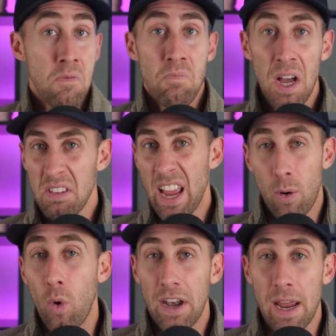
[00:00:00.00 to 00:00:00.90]
Uh, yeah,
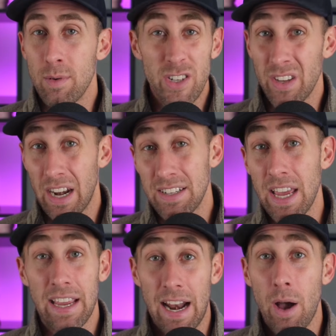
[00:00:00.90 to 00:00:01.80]
one damage is going to
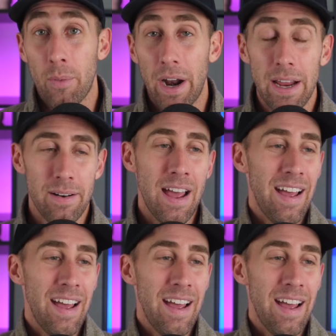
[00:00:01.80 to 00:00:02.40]
take it out, right?